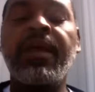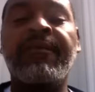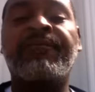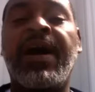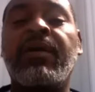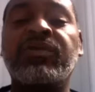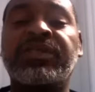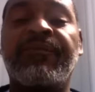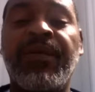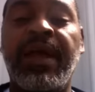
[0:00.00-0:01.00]
If I was
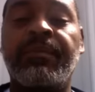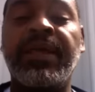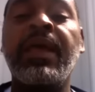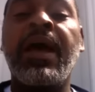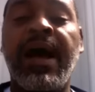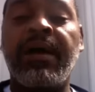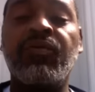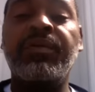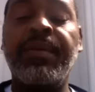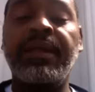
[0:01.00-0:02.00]
the family, I
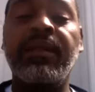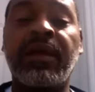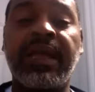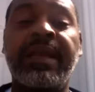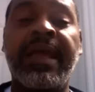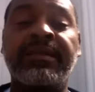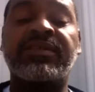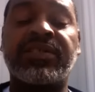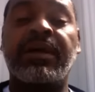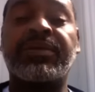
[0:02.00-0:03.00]
would be looking at
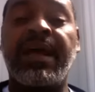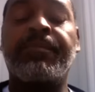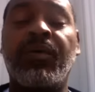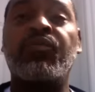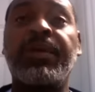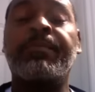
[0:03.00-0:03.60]
some type of